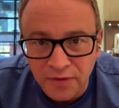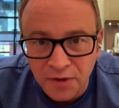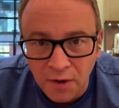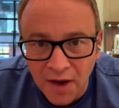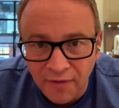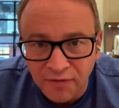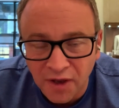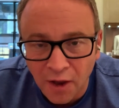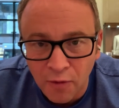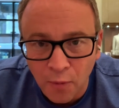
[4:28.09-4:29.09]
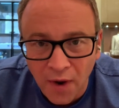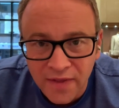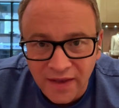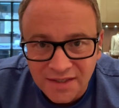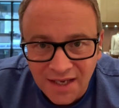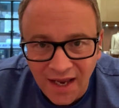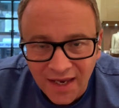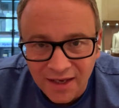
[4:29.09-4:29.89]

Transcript: You don't have to go the way they say.